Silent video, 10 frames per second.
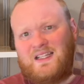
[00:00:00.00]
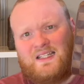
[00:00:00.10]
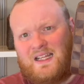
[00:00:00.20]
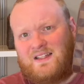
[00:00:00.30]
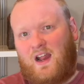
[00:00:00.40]

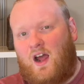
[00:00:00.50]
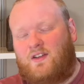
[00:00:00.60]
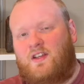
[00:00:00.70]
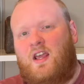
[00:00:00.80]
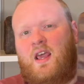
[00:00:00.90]
does
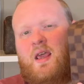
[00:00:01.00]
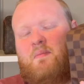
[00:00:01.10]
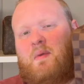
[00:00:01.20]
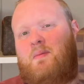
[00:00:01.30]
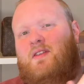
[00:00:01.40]
not.
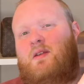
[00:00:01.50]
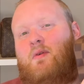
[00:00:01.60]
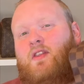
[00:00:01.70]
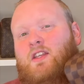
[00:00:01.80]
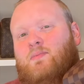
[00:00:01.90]
Maybe some
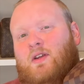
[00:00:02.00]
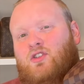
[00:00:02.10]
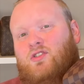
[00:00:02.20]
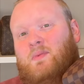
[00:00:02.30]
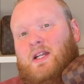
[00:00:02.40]
of the
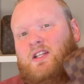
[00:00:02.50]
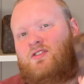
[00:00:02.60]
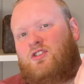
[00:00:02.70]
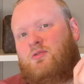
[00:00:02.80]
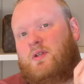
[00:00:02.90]
special Speedies do,